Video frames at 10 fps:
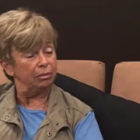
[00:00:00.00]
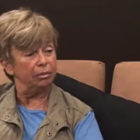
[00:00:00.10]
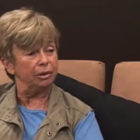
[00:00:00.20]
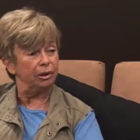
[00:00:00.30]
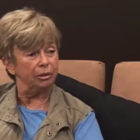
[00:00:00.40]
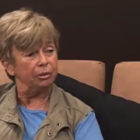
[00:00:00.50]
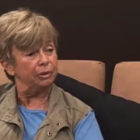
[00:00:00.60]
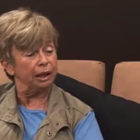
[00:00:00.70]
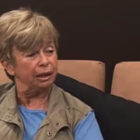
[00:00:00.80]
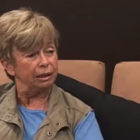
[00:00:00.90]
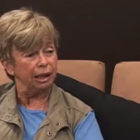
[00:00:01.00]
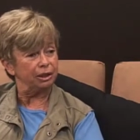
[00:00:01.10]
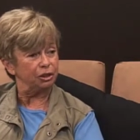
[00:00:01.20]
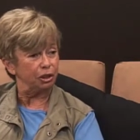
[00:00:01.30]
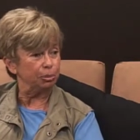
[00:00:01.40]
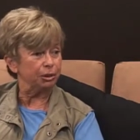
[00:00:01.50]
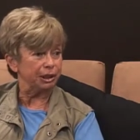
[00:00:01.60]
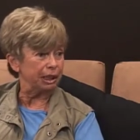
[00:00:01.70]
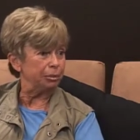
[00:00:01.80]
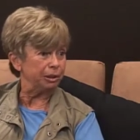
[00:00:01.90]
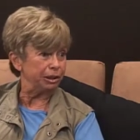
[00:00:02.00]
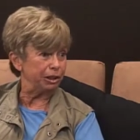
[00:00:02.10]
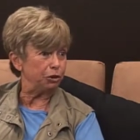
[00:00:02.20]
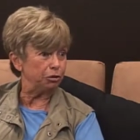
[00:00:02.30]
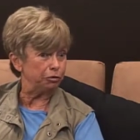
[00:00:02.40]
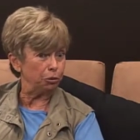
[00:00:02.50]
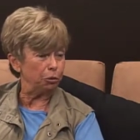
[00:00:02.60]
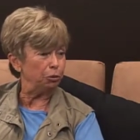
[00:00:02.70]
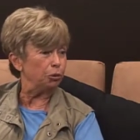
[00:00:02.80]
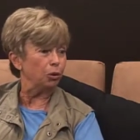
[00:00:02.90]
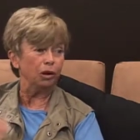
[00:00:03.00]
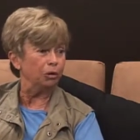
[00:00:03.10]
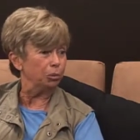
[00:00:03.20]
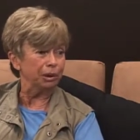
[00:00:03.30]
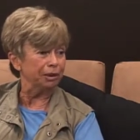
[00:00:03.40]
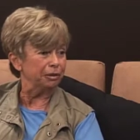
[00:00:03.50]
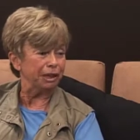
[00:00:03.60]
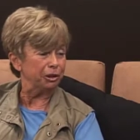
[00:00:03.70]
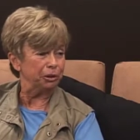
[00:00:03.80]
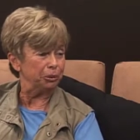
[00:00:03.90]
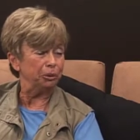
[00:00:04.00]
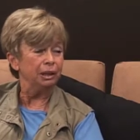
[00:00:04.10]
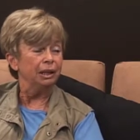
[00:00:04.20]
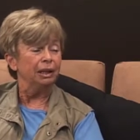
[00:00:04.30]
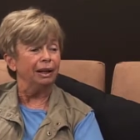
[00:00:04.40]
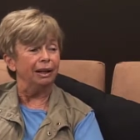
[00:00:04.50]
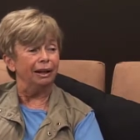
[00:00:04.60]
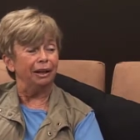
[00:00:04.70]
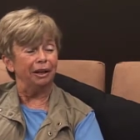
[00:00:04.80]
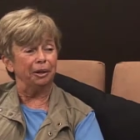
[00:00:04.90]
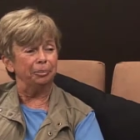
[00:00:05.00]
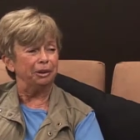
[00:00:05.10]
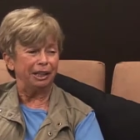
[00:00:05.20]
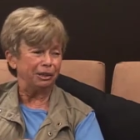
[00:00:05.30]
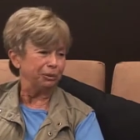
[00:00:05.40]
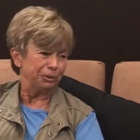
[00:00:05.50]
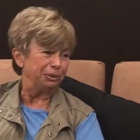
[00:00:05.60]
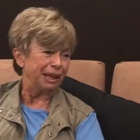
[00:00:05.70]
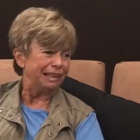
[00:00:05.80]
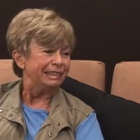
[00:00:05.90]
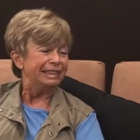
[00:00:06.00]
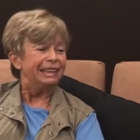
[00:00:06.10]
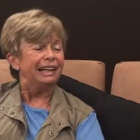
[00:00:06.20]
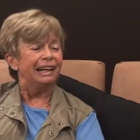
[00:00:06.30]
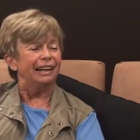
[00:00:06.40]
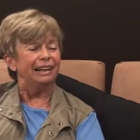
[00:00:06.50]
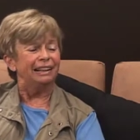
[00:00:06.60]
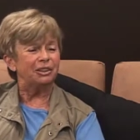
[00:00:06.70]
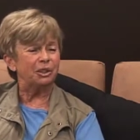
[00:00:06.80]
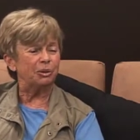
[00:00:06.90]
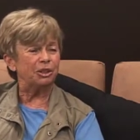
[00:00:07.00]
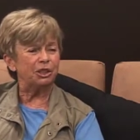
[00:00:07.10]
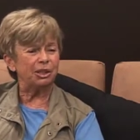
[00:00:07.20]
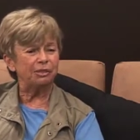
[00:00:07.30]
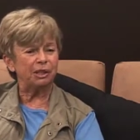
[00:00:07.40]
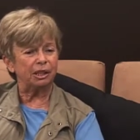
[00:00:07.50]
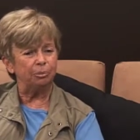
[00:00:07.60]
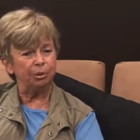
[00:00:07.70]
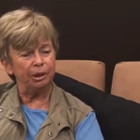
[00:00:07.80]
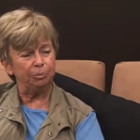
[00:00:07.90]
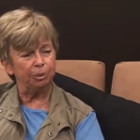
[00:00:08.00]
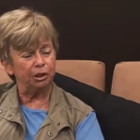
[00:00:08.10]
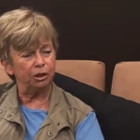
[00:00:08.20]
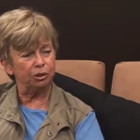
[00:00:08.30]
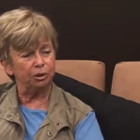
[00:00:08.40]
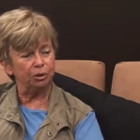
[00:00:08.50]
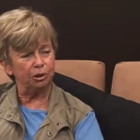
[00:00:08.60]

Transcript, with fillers: you know, they like to jump on the table and uh -huh. eat uh-huh. your food or mm -hmm. whatever they do, uh -huh. uh, but they don't do that. Right. Uh, so it just gives a complete picture to